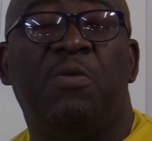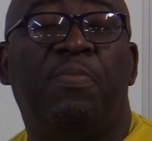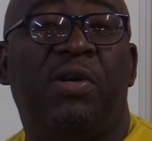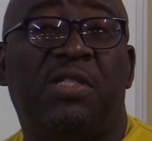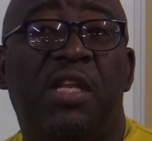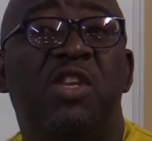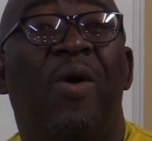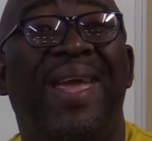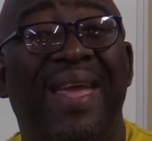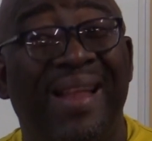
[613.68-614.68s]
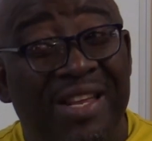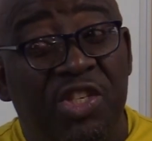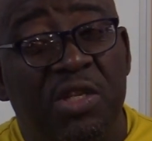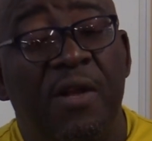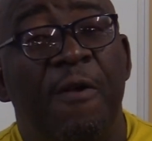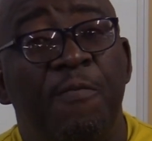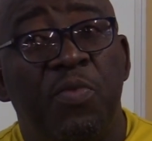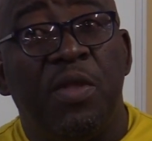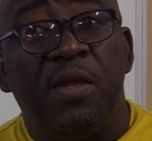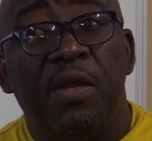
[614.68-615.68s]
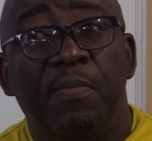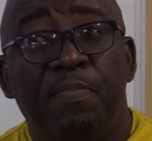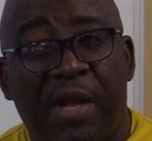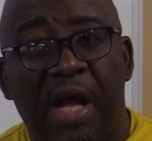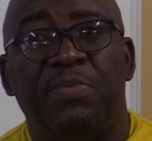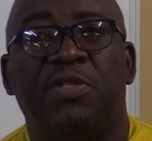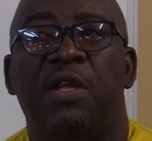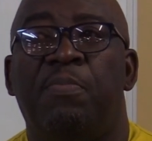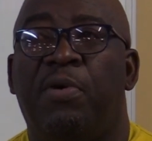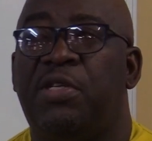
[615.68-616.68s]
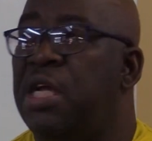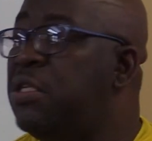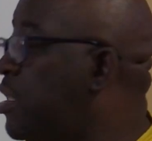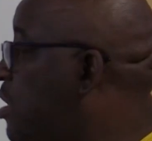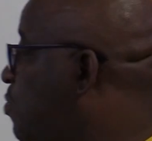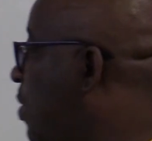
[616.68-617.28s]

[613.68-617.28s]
is important, your English becomes important in this